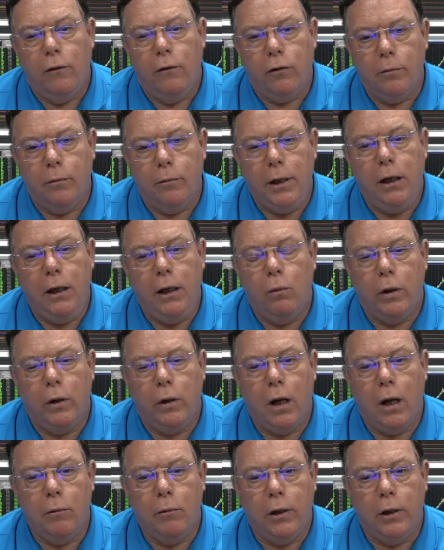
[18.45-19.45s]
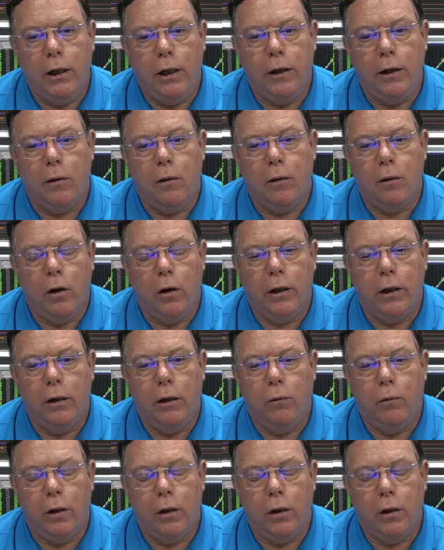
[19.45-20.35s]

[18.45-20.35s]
for me, when I'm looking at the market,